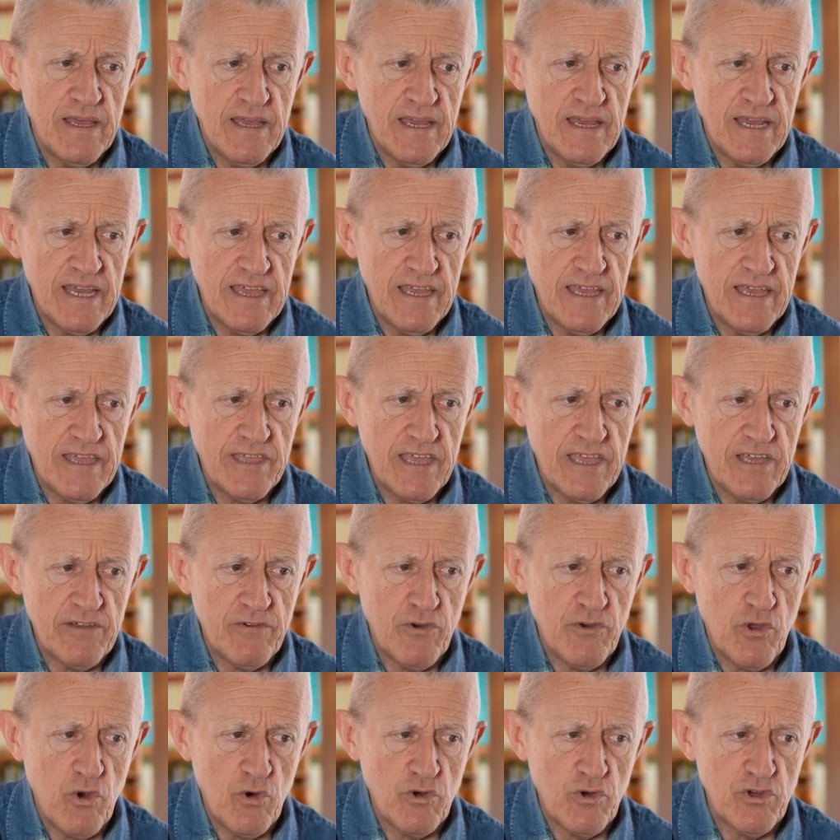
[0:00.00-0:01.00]
and the
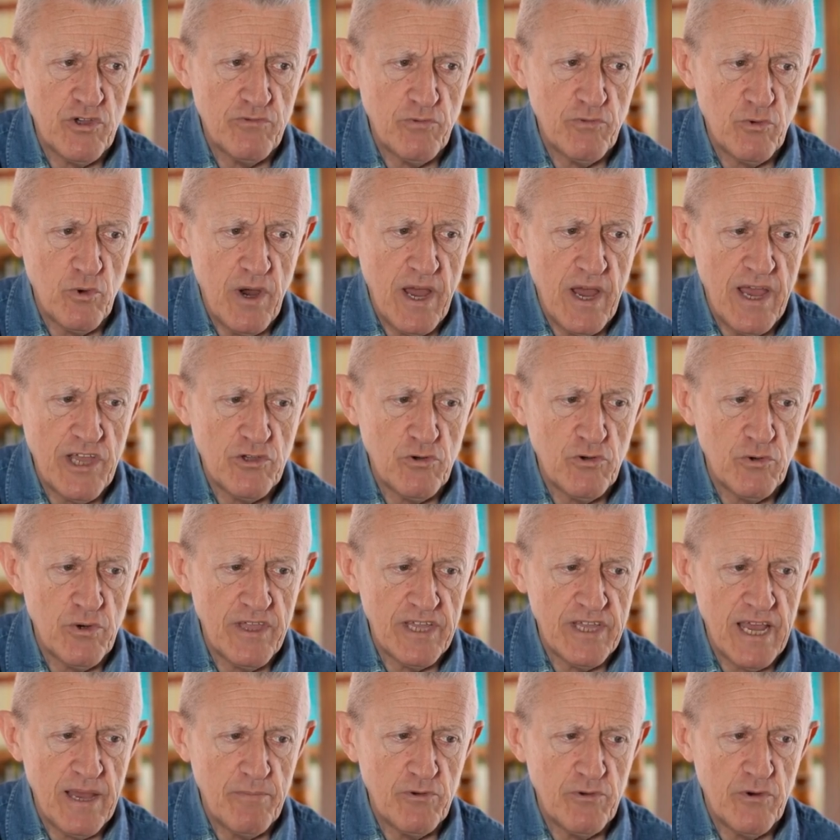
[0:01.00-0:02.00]
difficulty for us to
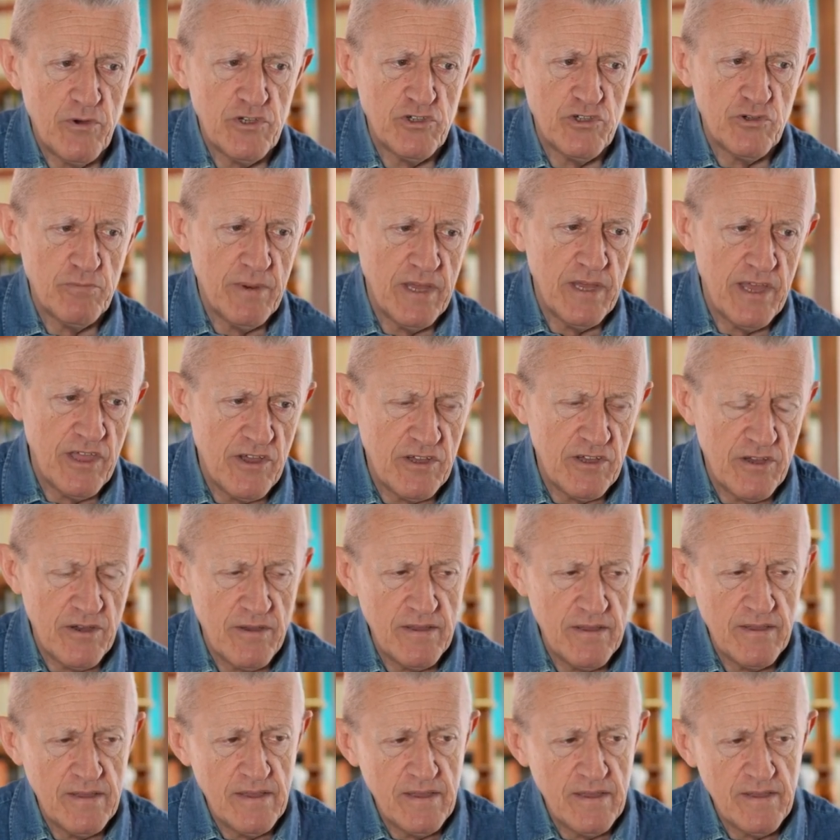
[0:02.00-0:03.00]
adapt to this pace.
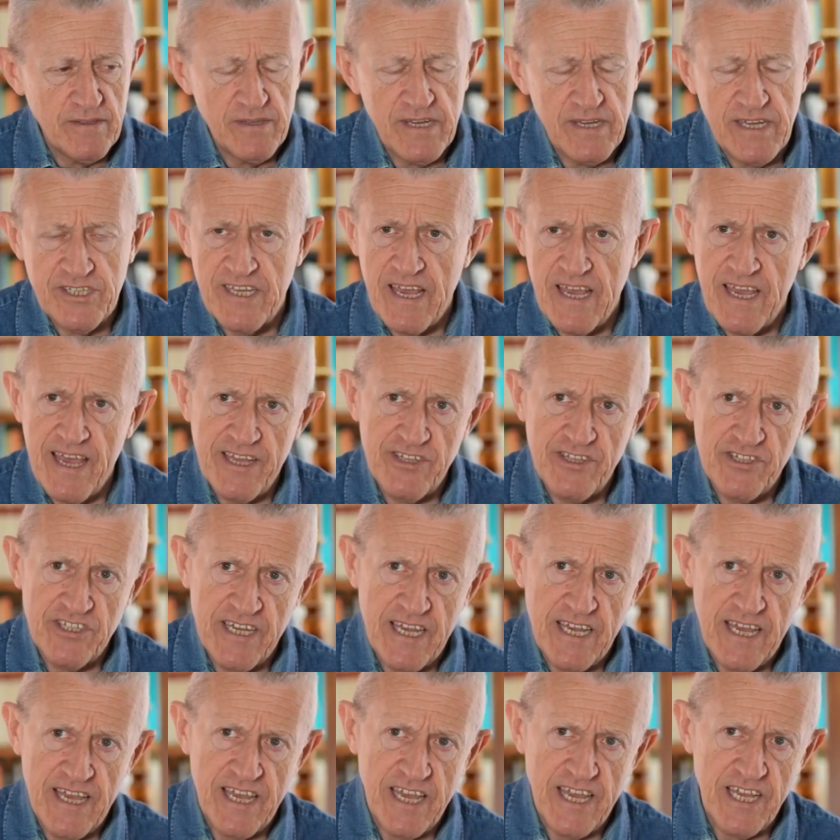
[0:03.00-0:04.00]
These are
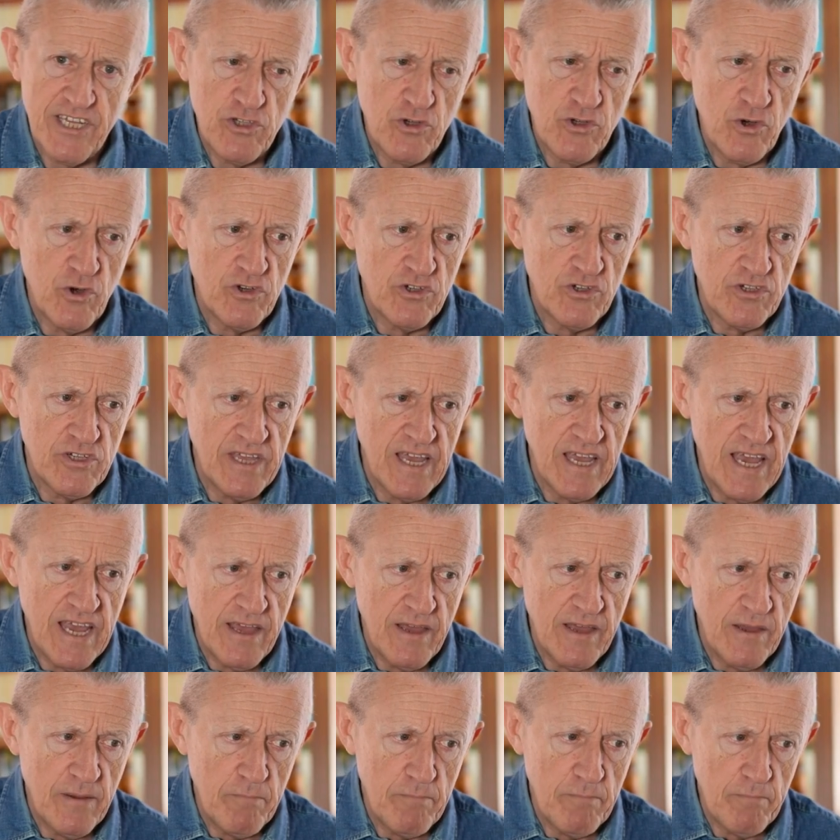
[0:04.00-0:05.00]
accelerators
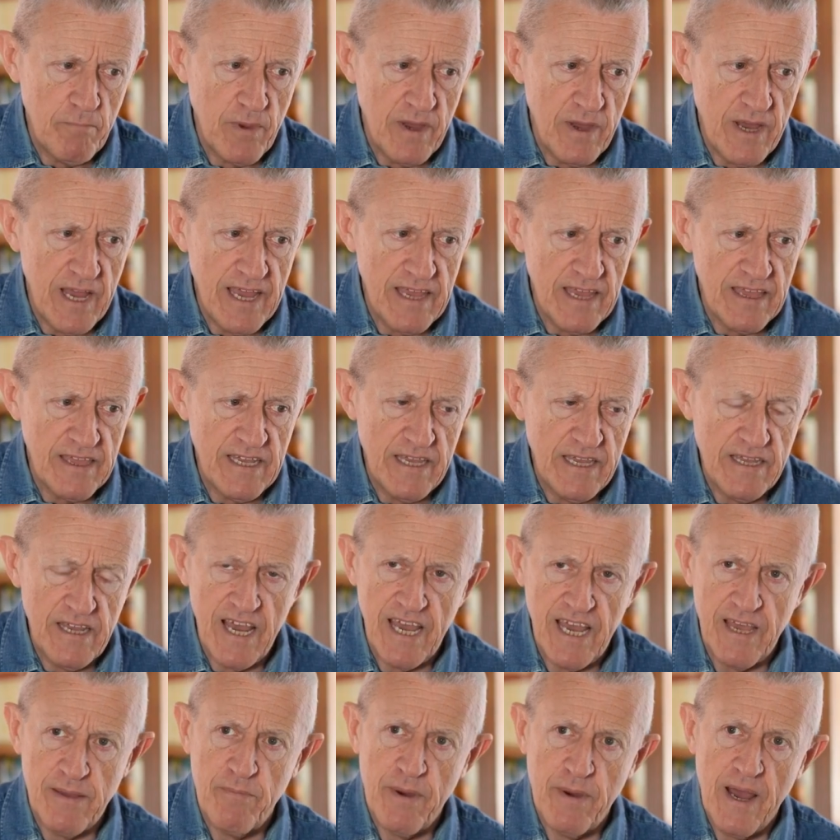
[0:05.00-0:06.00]
that break the
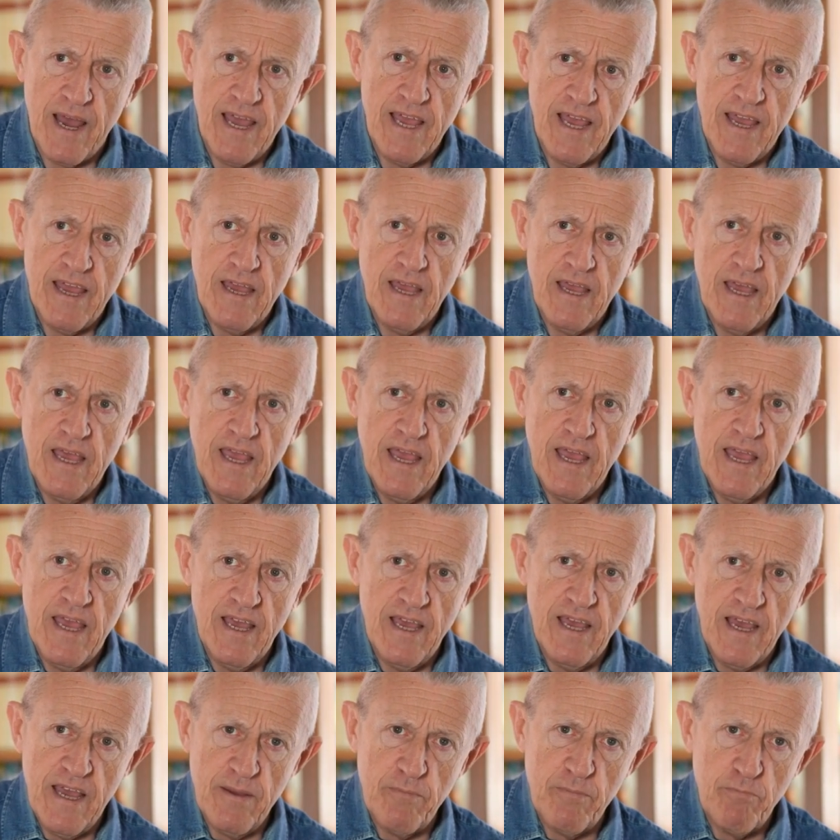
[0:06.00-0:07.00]
timeline,
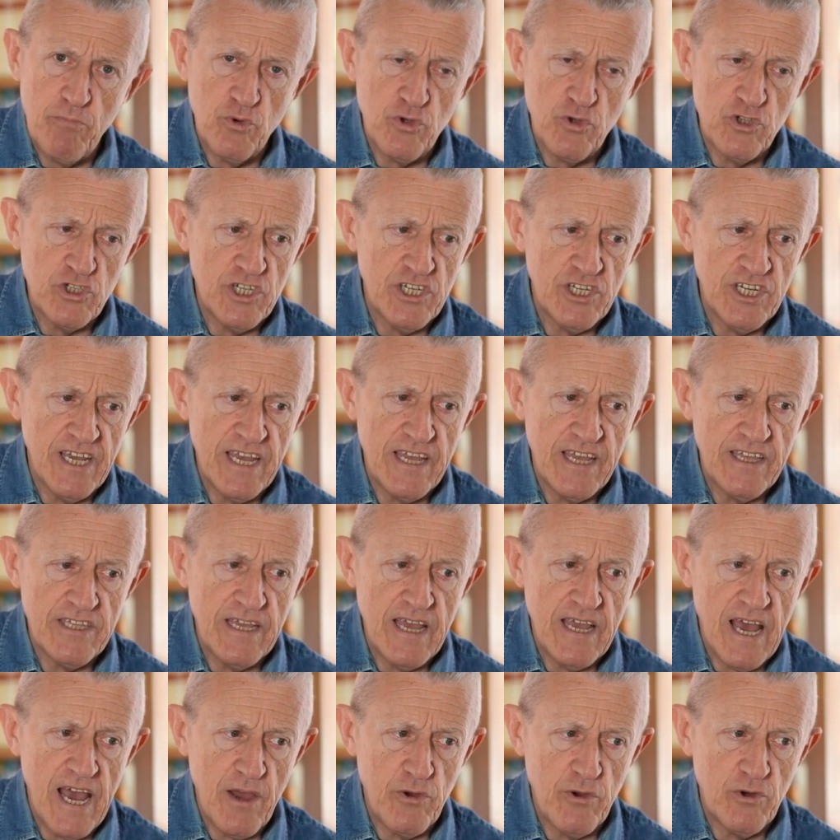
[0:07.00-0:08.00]
pushing
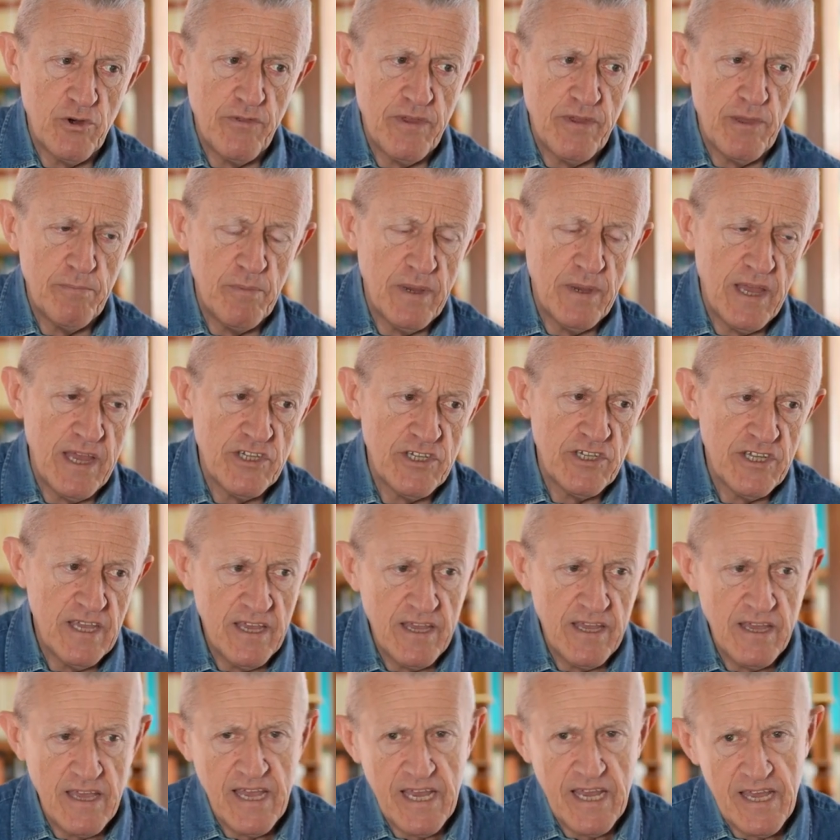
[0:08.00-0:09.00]
us out of the
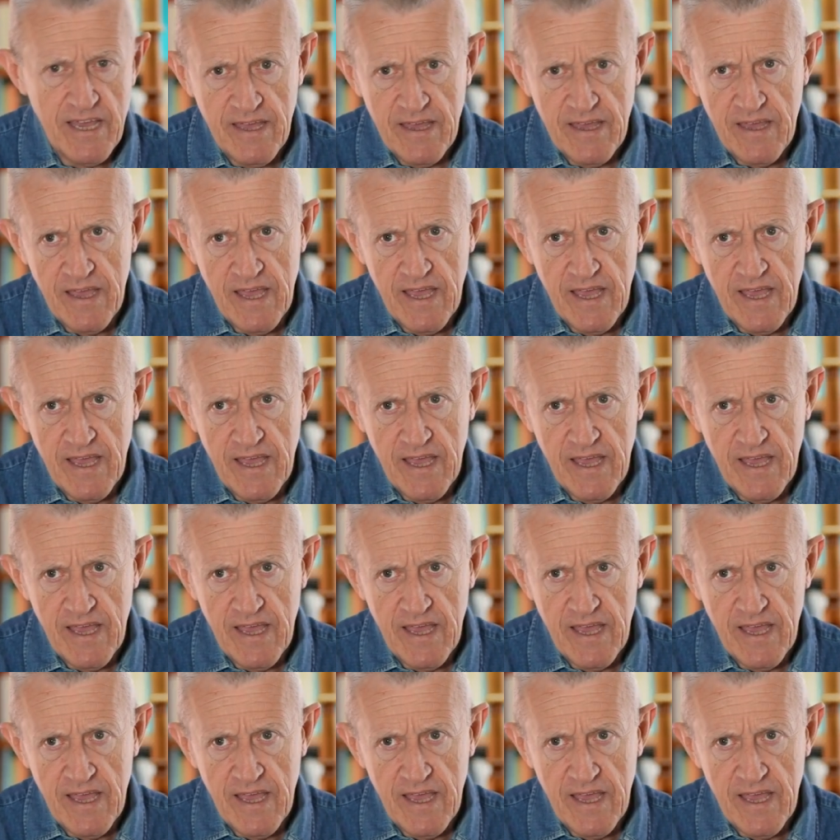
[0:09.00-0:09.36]
present and